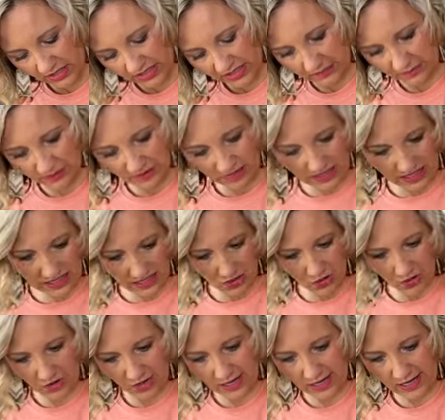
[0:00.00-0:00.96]
We're going to keep
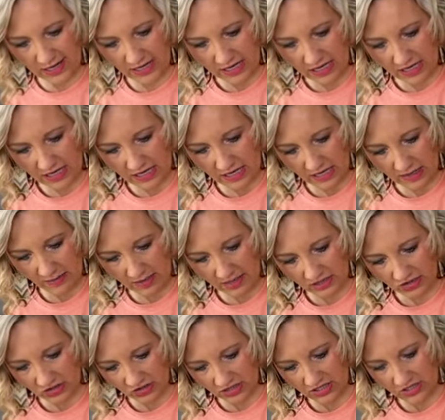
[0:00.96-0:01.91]
layering. I'm
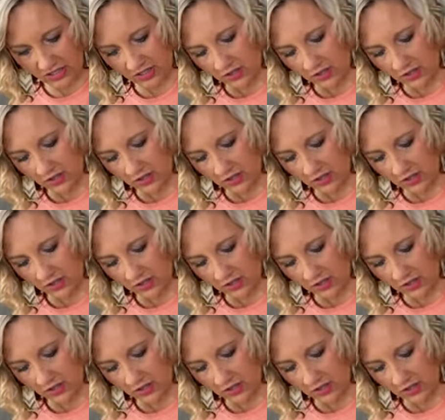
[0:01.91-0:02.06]
actually